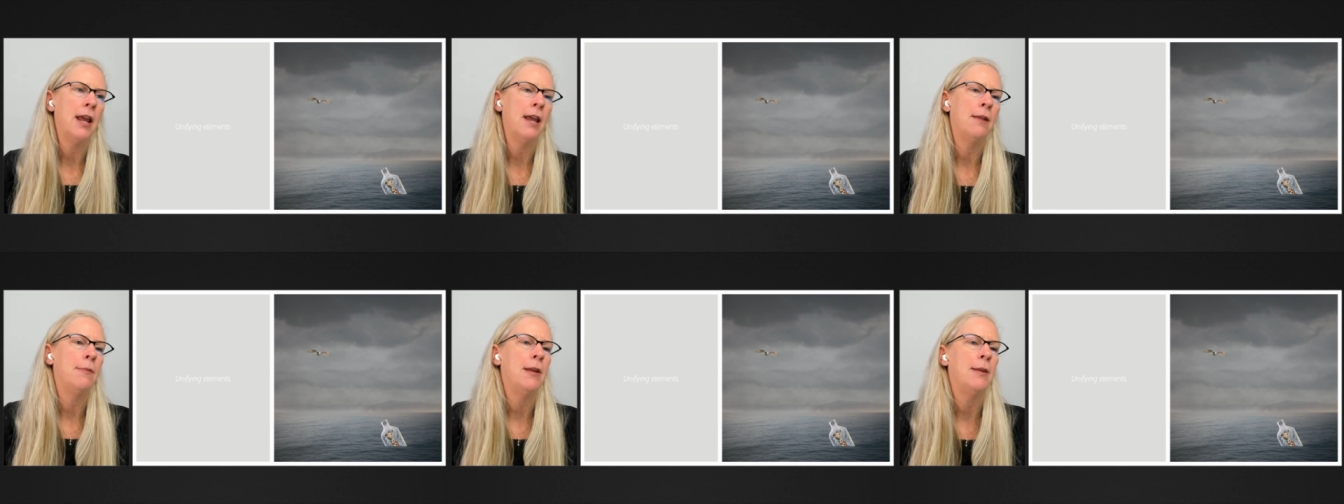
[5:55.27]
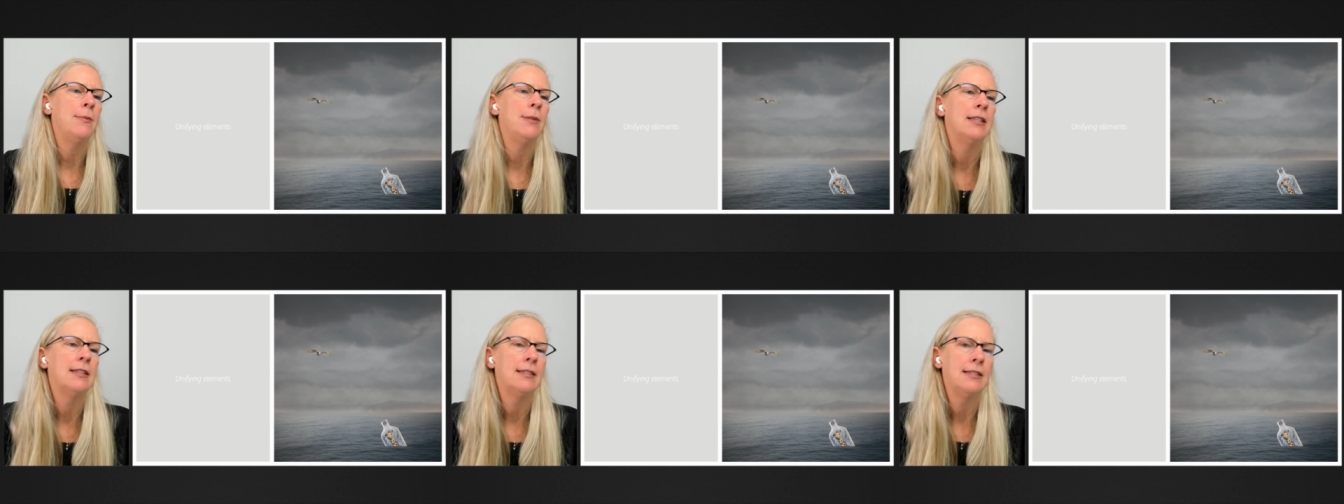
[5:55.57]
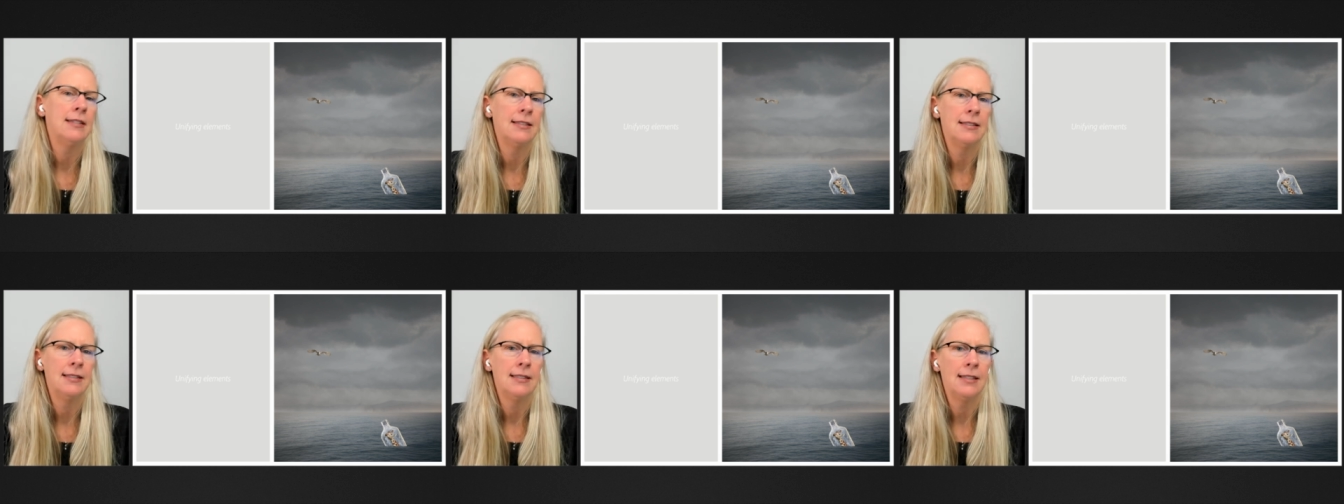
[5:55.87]
and maybe
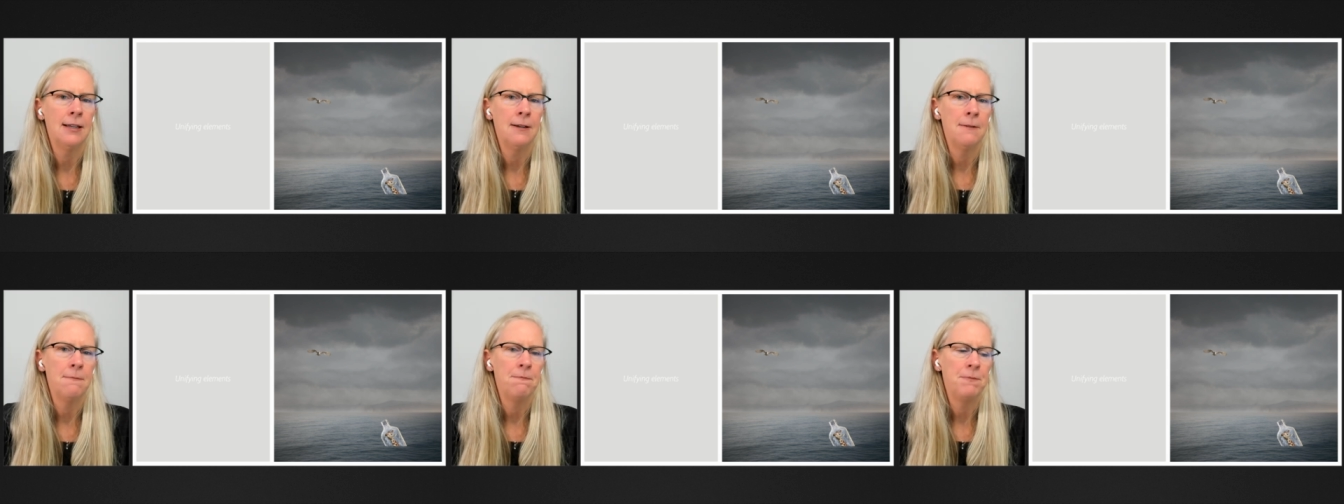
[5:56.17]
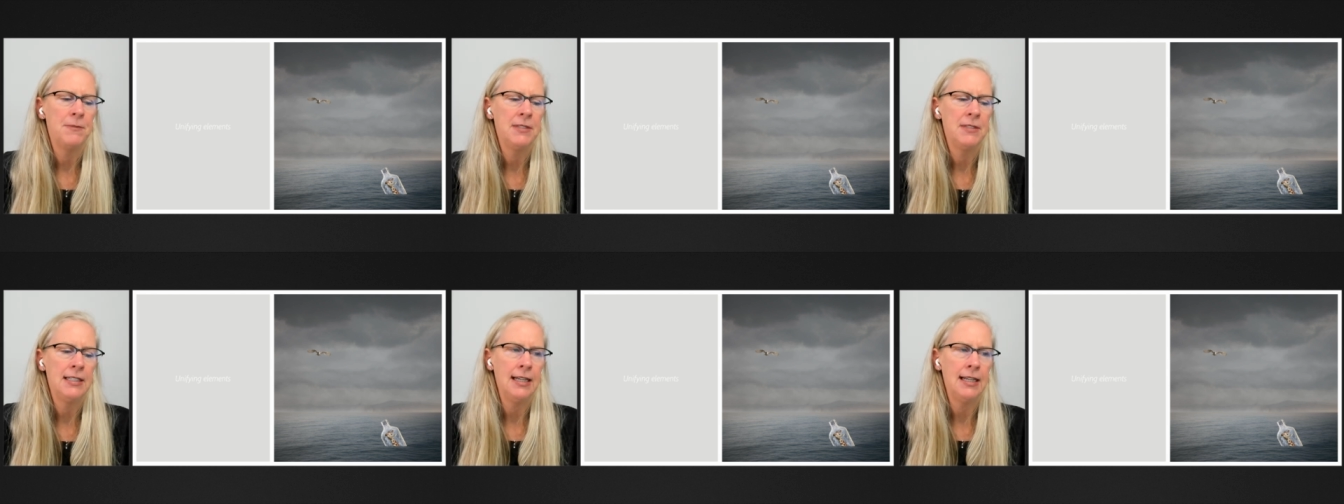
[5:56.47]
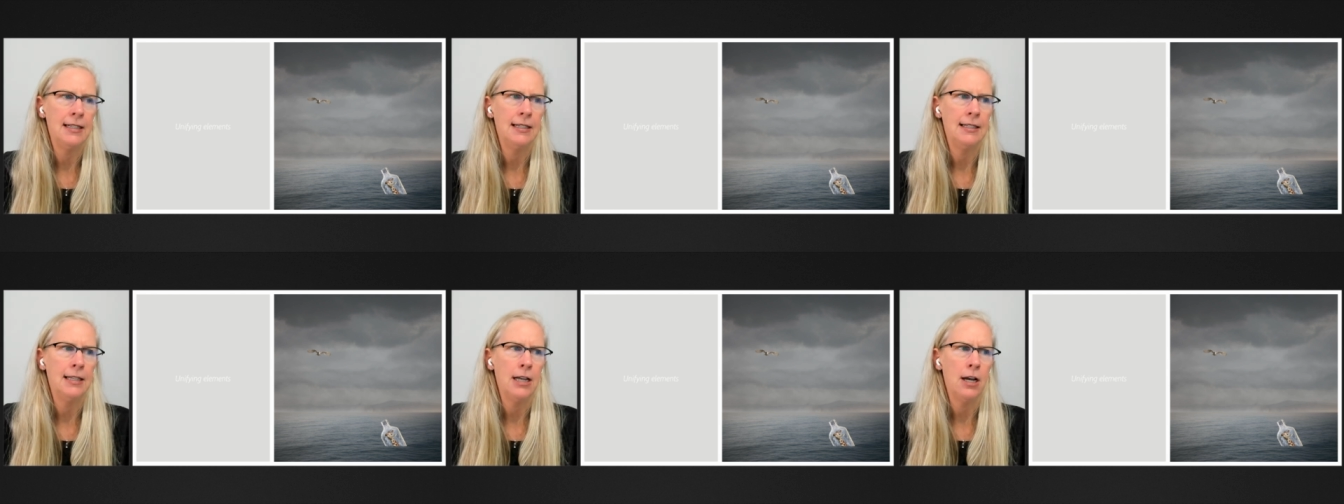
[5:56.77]
this is um,
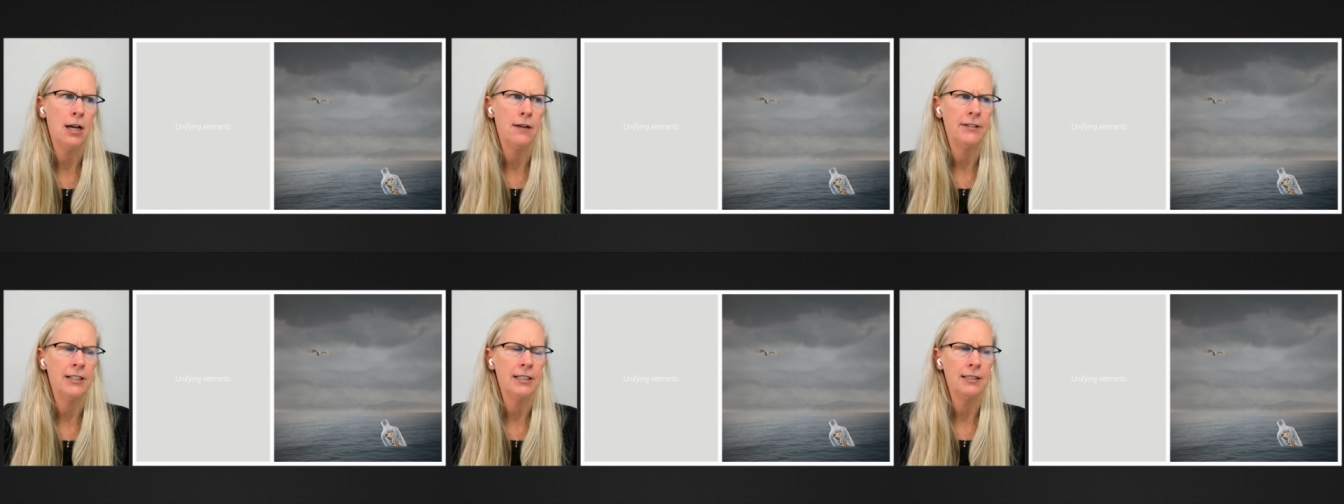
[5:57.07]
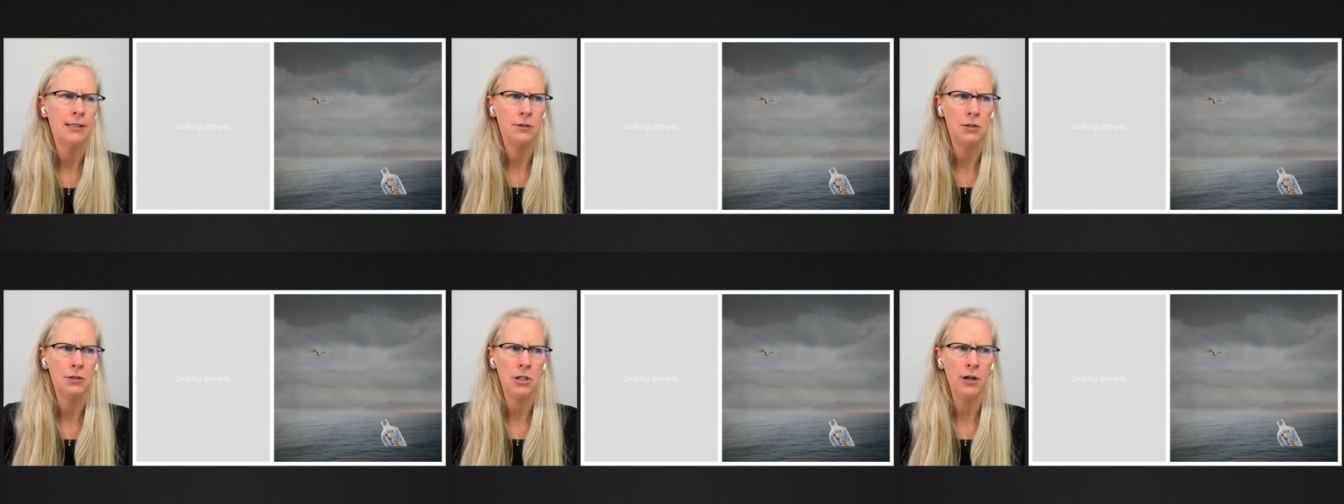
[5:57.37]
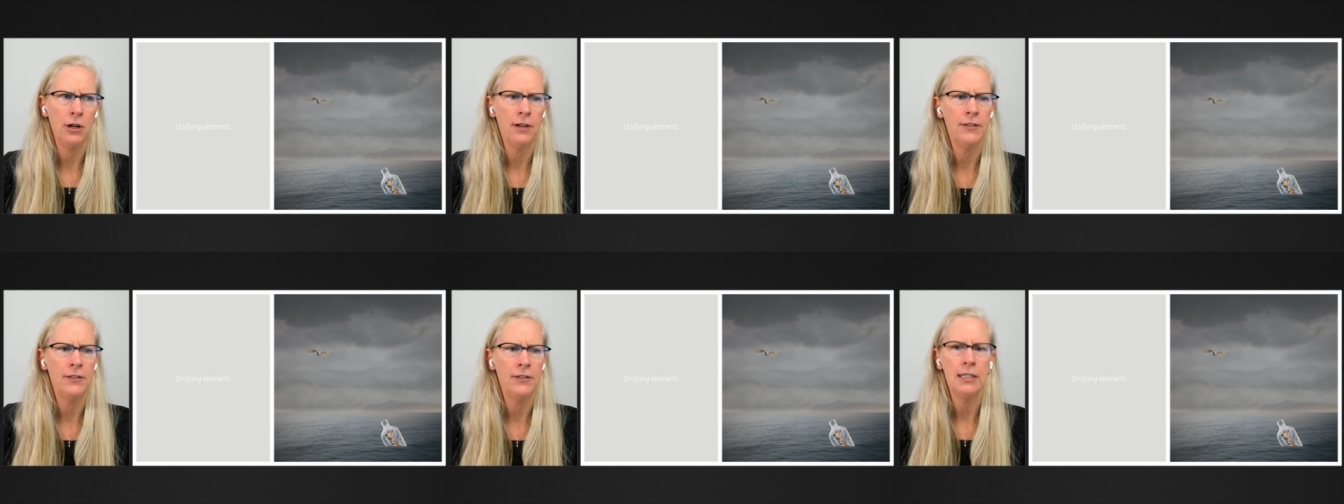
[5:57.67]
stating the obvious, so
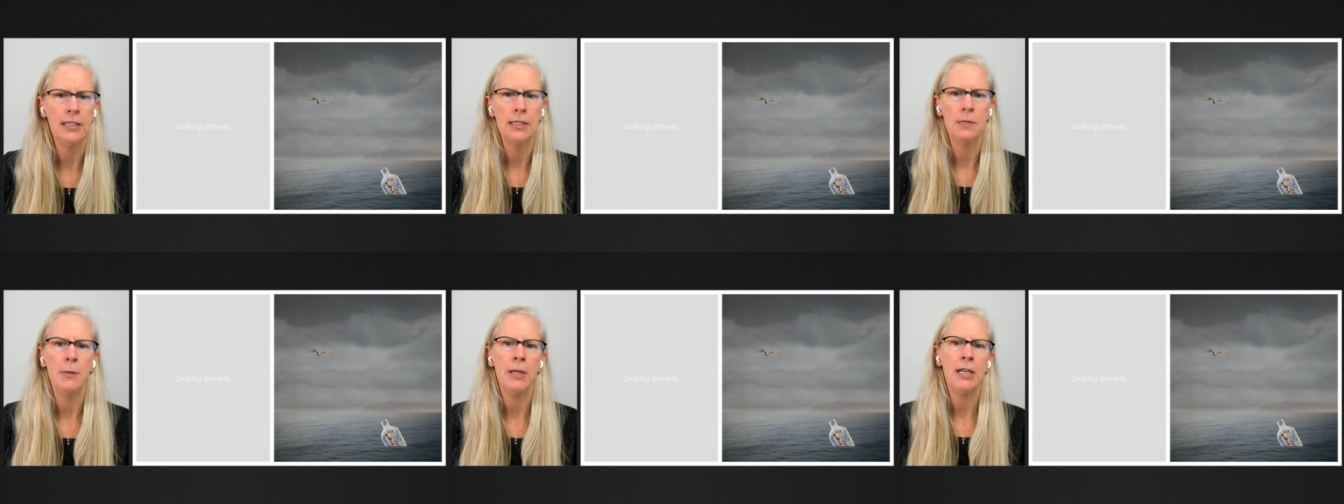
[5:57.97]
sorry if it is,